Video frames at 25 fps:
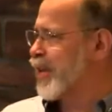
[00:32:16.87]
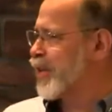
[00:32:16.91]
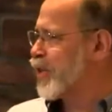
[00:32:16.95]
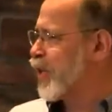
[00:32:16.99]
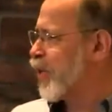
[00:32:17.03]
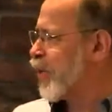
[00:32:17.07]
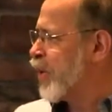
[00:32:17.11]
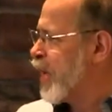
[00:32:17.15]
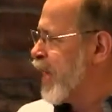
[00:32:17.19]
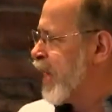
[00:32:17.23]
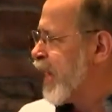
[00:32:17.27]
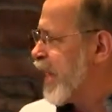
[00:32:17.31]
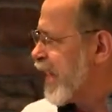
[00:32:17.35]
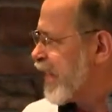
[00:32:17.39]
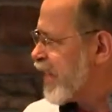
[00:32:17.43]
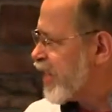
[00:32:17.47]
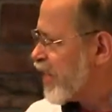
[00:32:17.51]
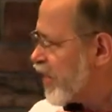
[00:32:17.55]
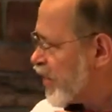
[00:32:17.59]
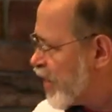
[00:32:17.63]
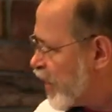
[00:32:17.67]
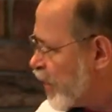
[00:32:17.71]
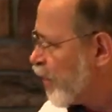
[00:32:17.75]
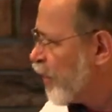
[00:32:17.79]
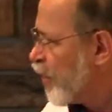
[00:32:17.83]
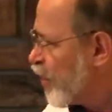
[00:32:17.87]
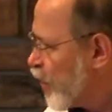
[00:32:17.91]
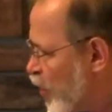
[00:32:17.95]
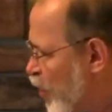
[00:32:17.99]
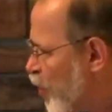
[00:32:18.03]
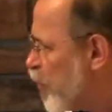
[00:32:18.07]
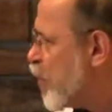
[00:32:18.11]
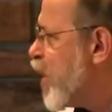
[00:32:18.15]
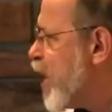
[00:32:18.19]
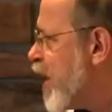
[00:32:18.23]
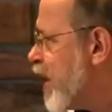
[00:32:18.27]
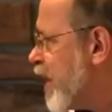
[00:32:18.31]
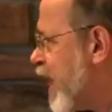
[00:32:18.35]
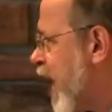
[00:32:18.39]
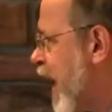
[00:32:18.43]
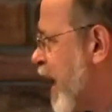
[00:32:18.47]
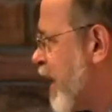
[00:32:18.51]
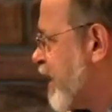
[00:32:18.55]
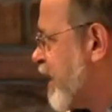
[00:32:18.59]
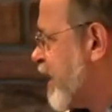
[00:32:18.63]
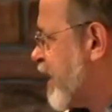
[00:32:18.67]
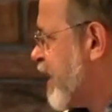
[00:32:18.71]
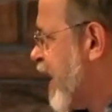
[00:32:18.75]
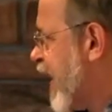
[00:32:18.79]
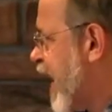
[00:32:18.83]
So he's still doing
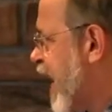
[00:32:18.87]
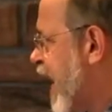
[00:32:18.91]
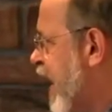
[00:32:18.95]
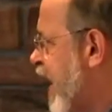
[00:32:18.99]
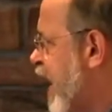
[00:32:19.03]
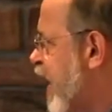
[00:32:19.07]
that today.